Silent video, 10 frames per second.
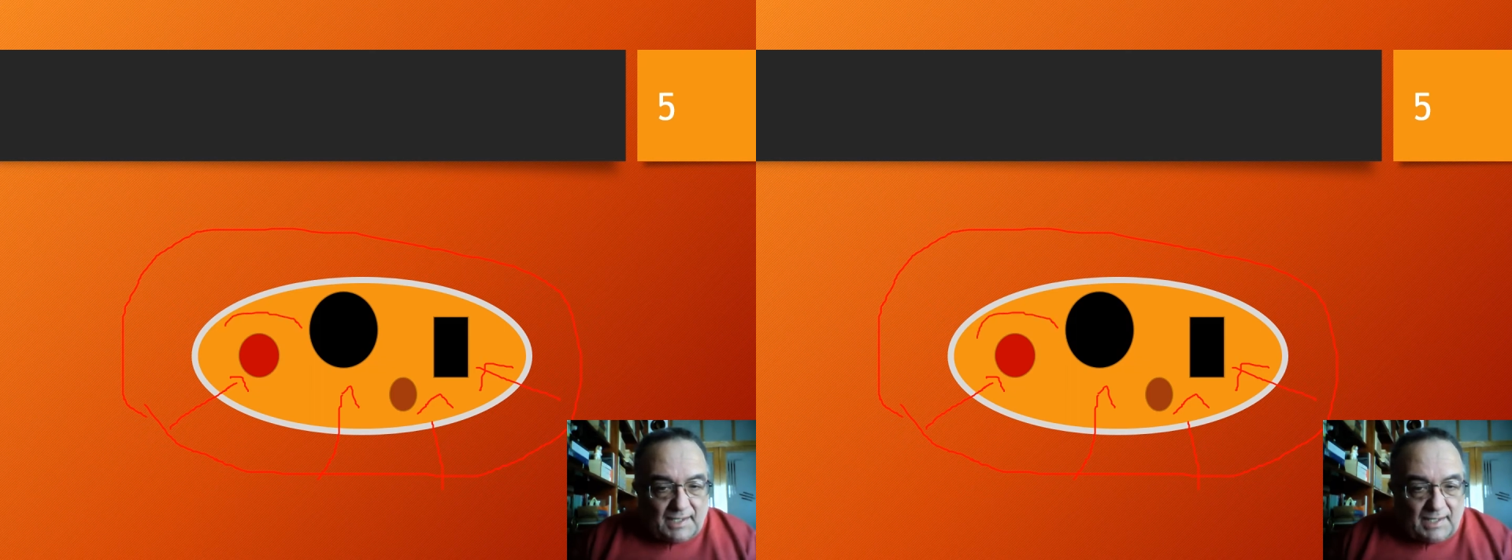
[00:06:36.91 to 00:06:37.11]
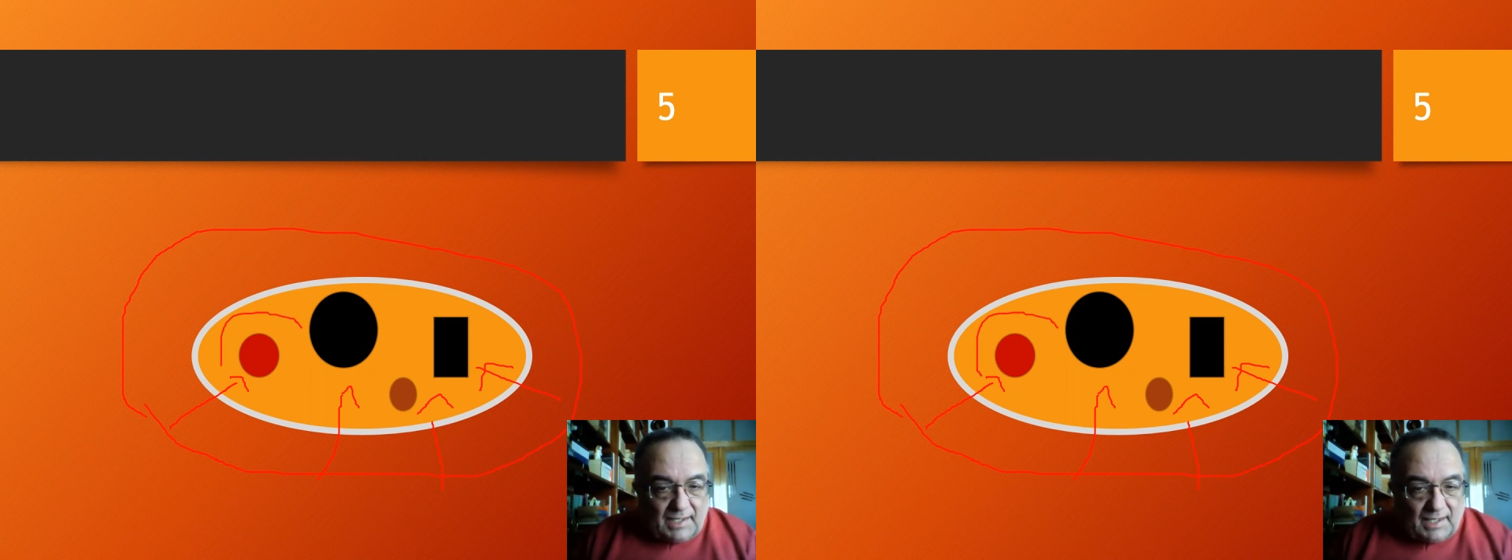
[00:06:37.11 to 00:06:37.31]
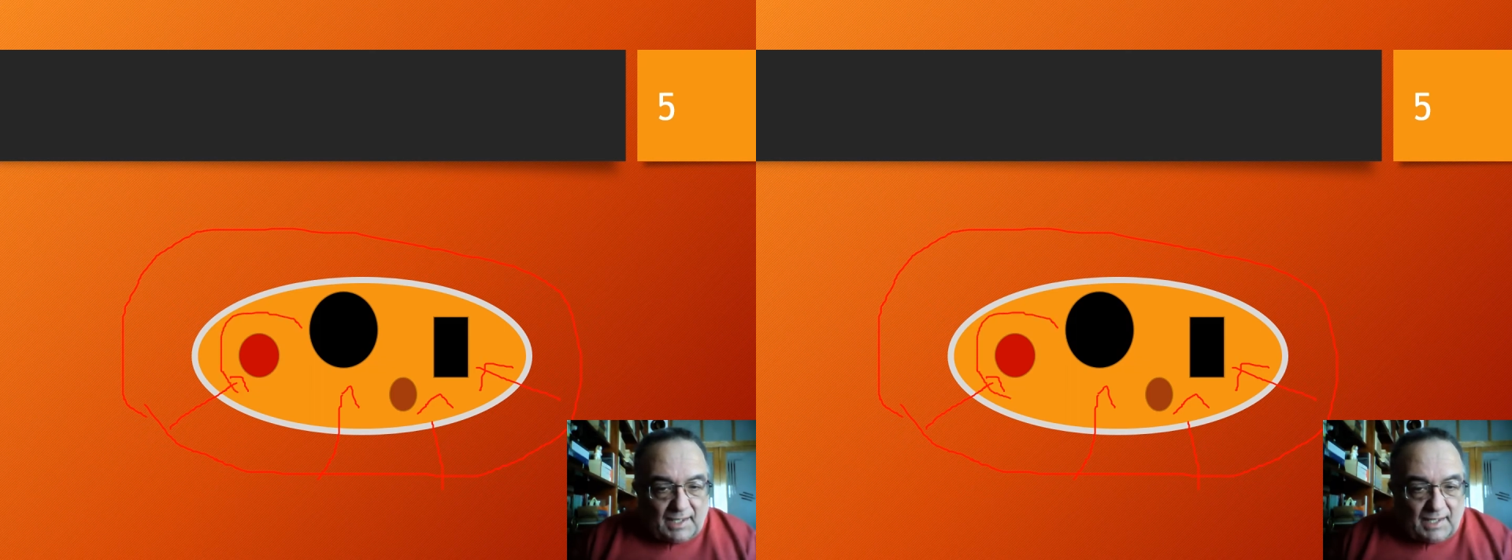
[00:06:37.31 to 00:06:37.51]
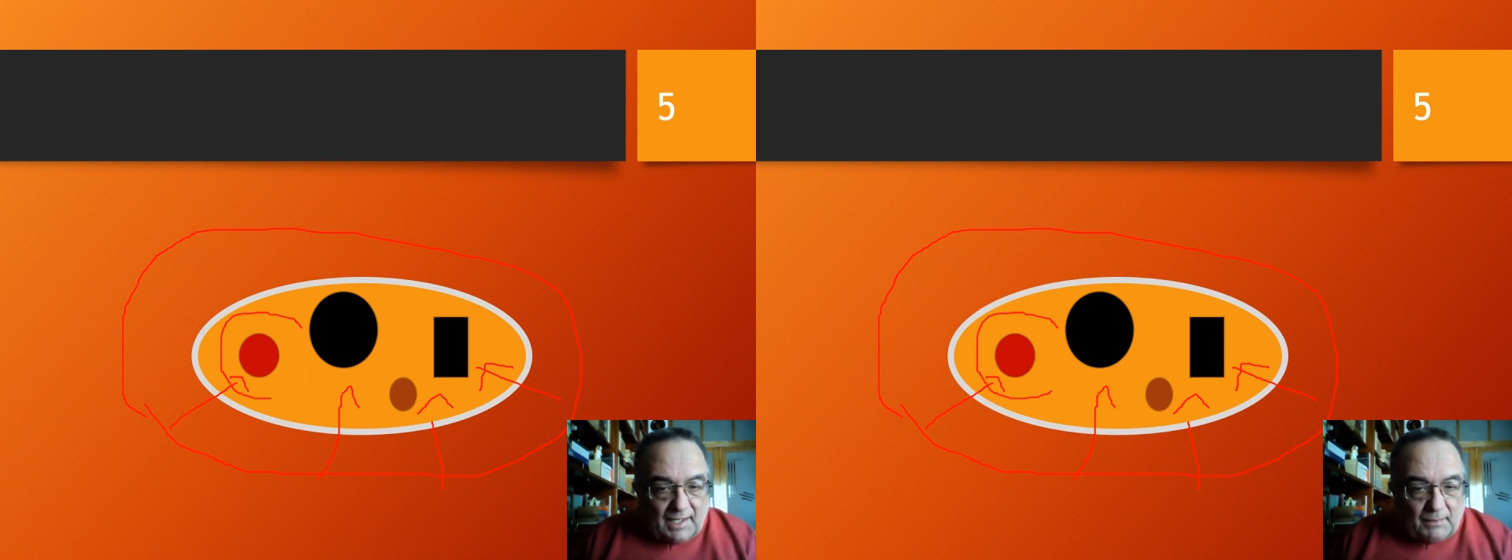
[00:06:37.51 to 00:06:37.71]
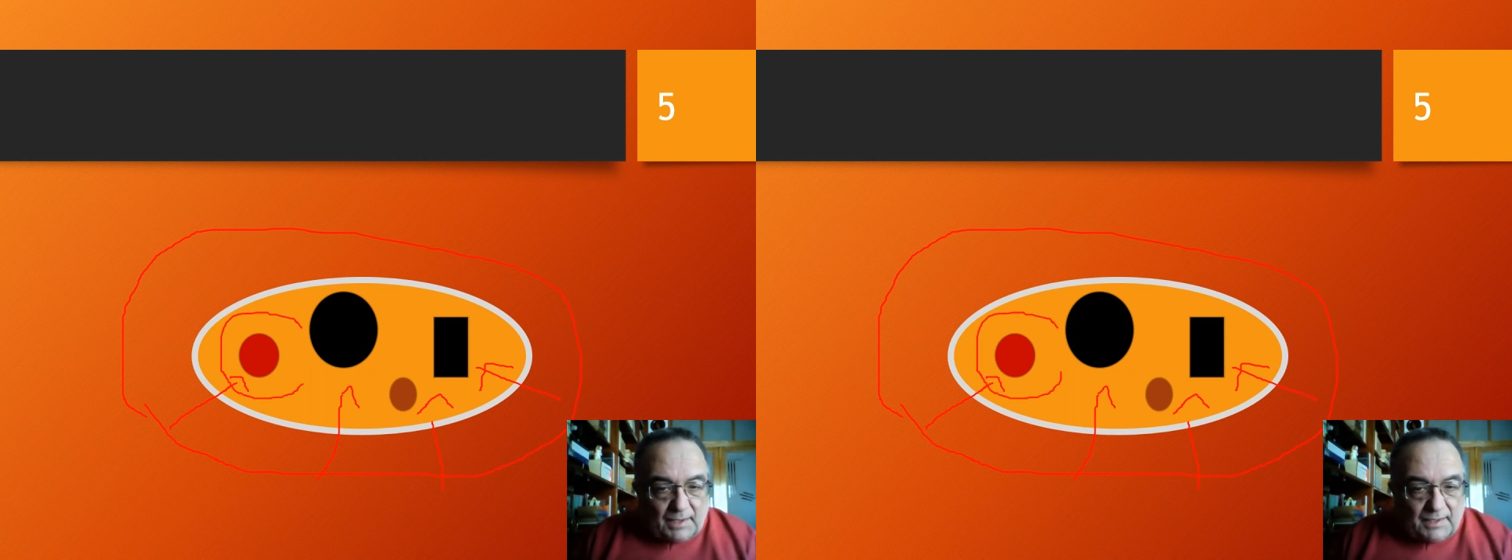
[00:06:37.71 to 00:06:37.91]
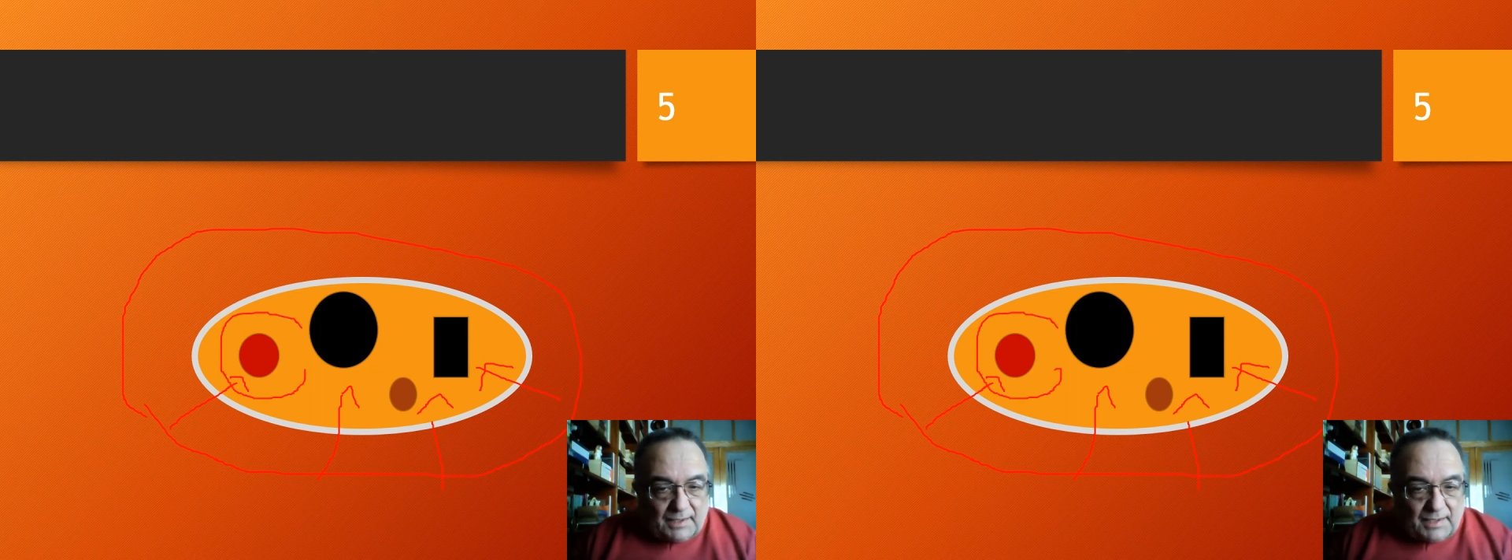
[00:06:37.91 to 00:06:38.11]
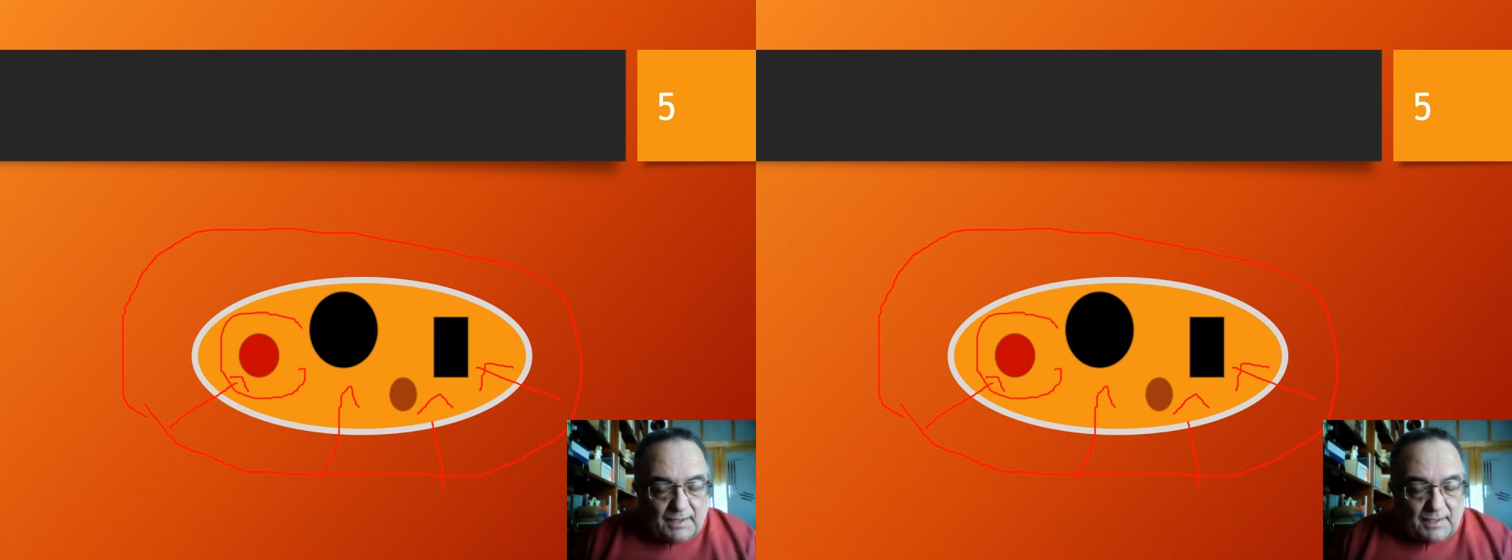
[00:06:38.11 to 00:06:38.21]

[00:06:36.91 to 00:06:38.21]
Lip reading: inner elements.